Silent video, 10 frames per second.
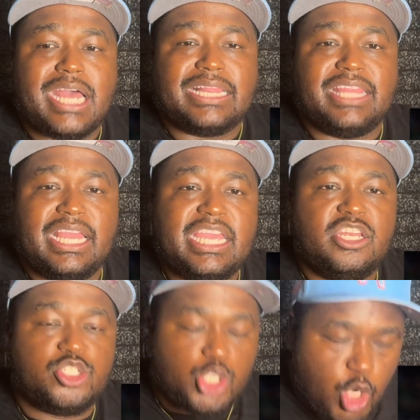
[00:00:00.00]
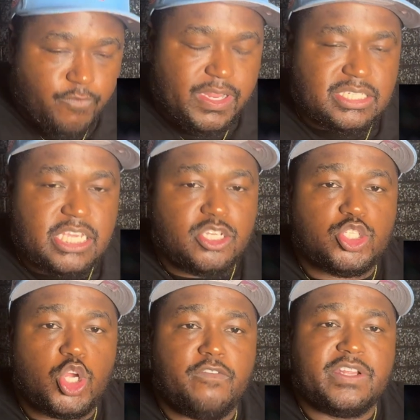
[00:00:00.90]
I think he deserved this. He
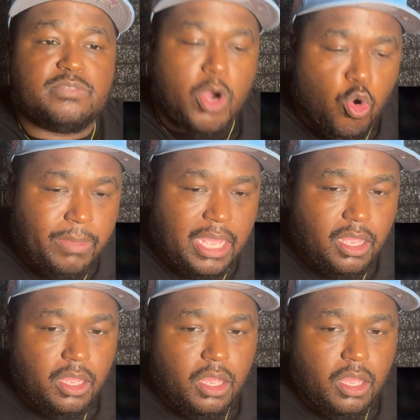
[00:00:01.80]
deserved his moment.